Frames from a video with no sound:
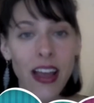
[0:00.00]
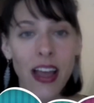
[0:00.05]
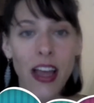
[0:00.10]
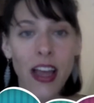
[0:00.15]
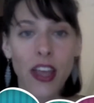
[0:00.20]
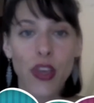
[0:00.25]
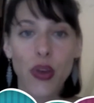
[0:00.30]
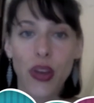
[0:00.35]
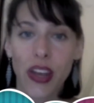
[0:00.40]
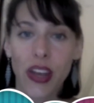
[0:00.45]

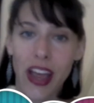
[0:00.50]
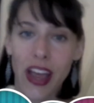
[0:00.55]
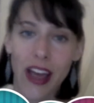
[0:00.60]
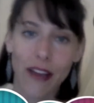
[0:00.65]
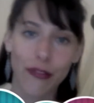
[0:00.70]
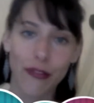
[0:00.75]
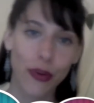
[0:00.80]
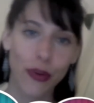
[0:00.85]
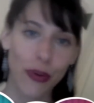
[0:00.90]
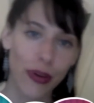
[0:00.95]
You can
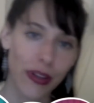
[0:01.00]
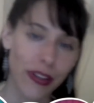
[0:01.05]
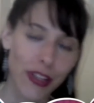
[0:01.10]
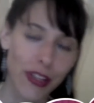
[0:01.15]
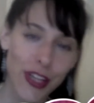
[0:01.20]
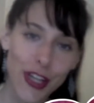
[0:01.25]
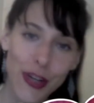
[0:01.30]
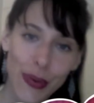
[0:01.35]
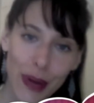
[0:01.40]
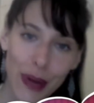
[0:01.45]
have grilled
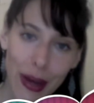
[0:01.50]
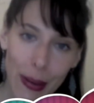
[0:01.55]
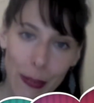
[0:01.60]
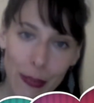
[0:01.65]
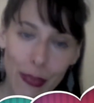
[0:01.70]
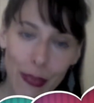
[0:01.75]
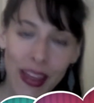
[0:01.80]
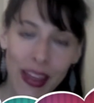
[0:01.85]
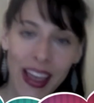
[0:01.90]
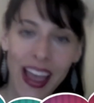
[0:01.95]
shrimp,
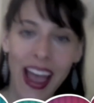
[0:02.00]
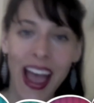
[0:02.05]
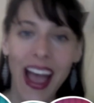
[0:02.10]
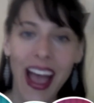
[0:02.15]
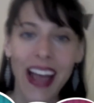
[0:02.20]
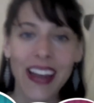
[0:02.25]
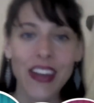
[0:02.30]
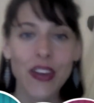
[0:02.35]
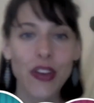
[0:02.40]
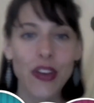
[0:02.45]

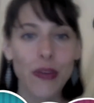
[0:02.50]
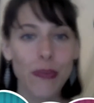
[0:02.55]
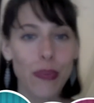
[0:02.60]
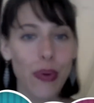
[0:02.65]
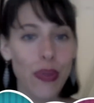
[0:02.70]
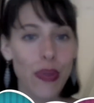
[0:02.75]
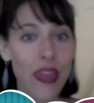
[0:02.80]
and you can put